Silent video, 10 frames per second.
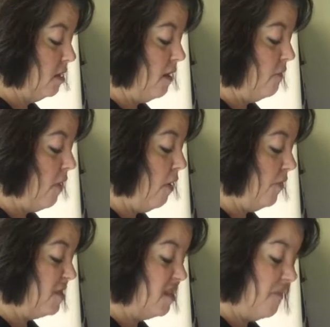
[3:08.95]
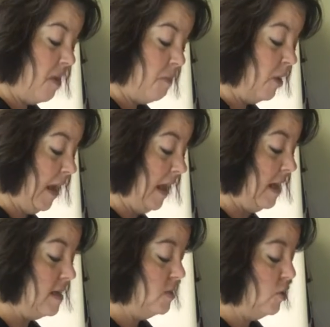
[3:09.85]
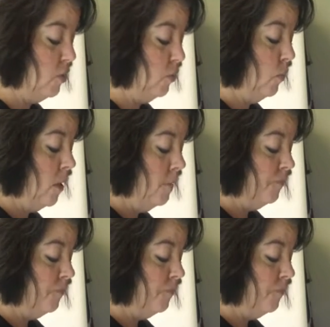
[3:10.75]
of all the stuff they put in it to